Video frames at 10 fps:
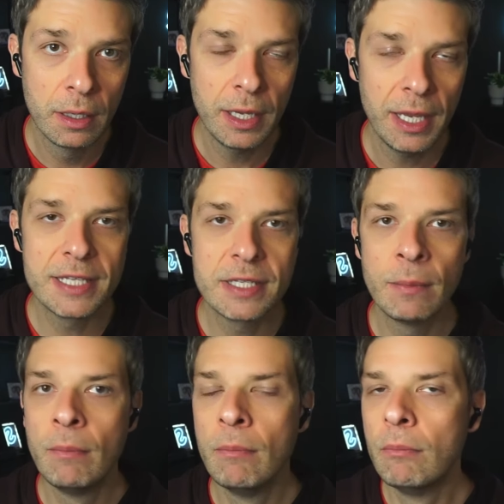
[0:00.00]
It's
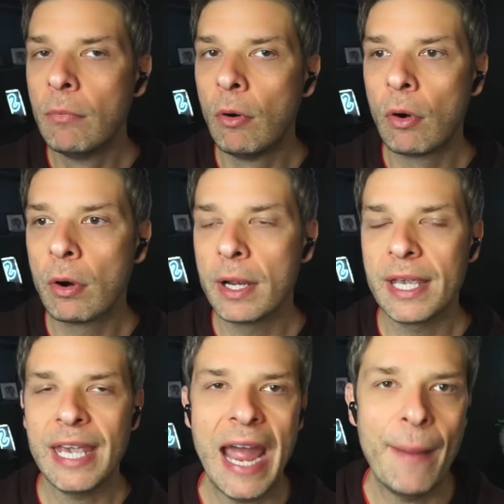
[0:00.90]
more
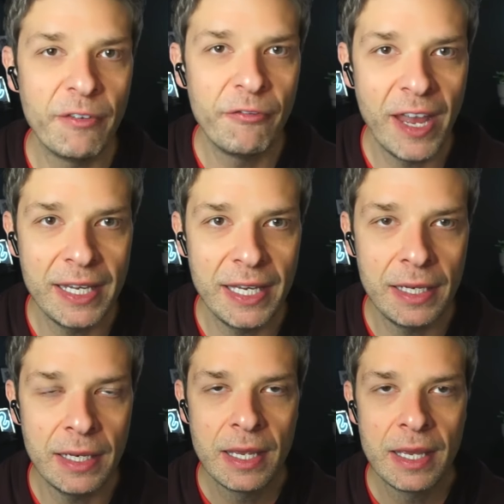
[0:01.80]

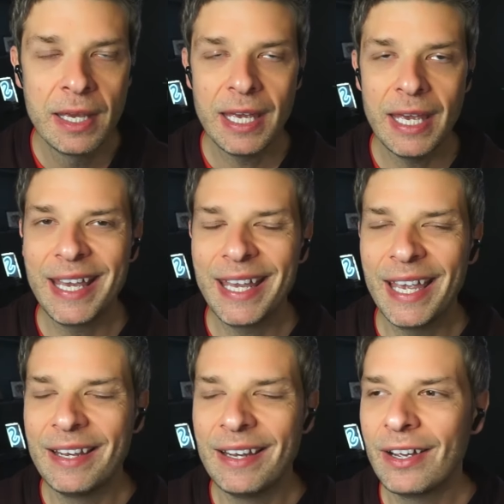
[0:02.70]
captivating. It
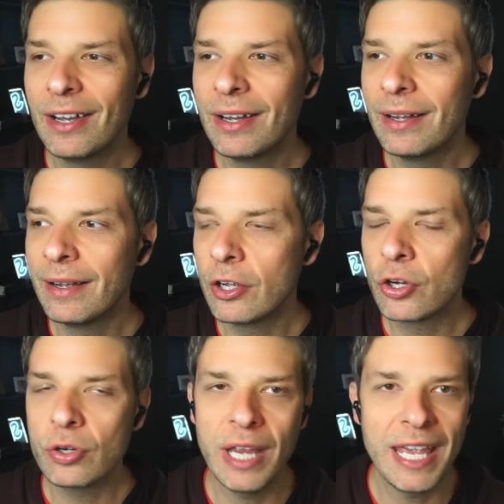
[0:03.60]
can
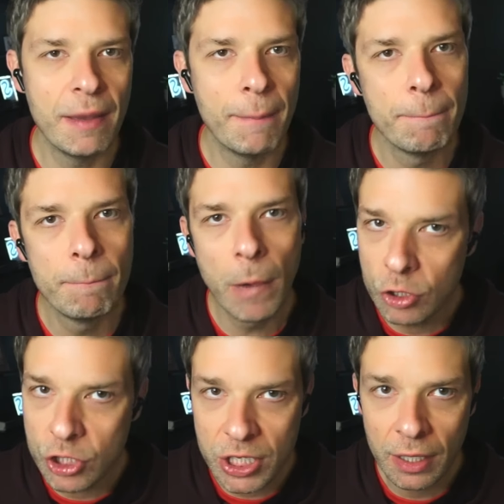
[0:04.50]
create
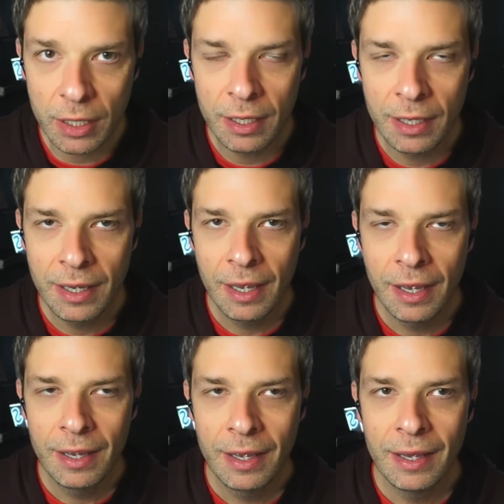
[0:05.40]
emotion,
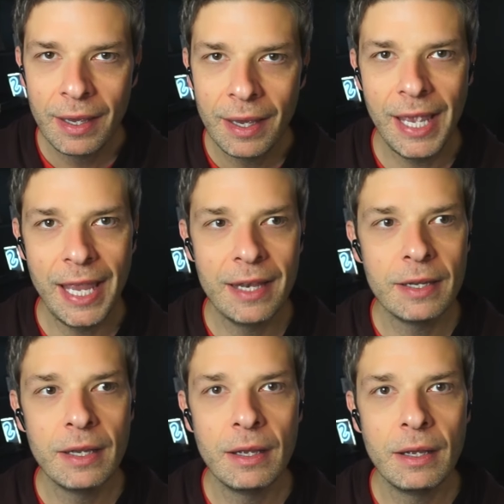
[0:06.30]

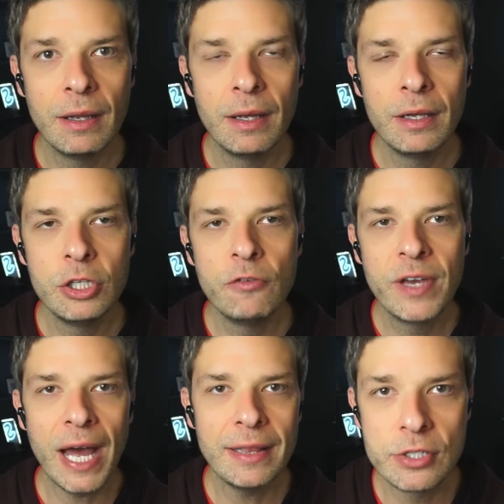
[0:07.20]
and you've
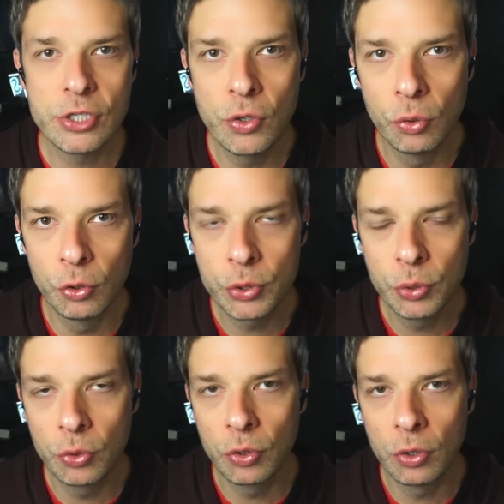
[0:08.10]
got this cool
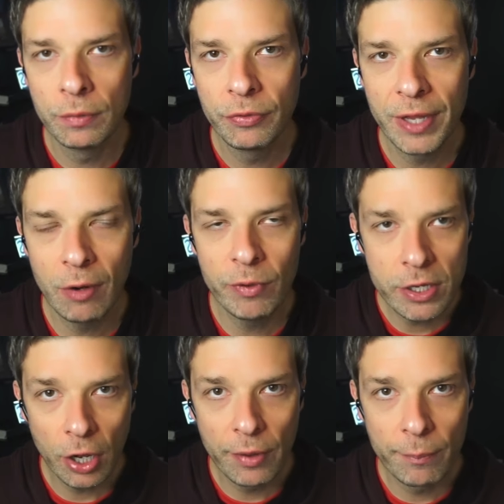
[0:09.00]
tool that we
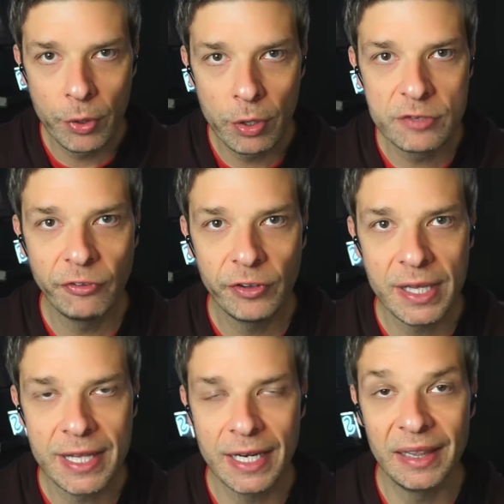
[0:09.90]
call the Merge
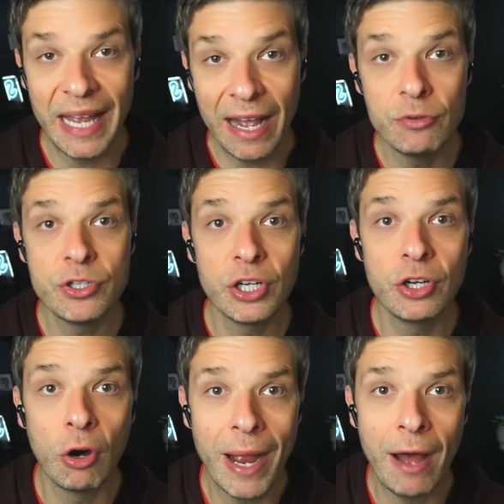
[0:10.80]
Fleet that allows you to
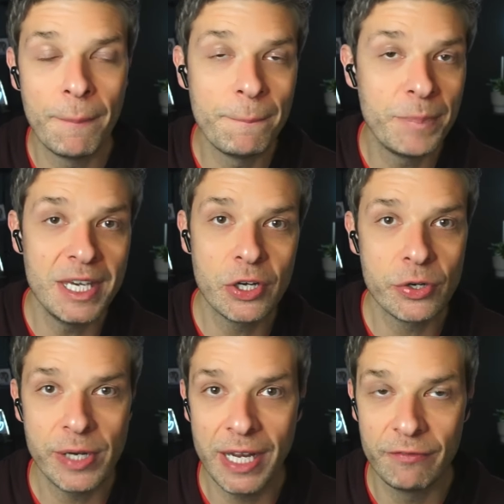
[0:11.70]
go out and be
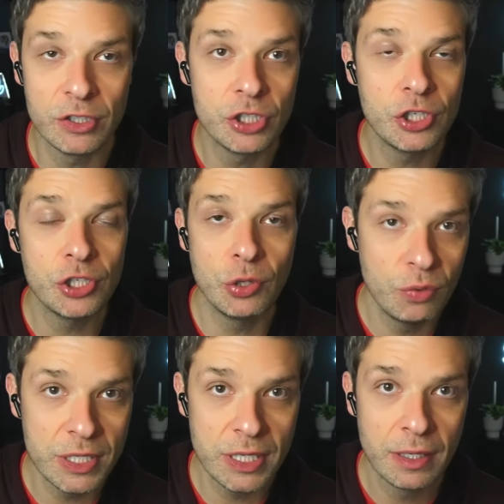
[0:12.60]
creative and shoot.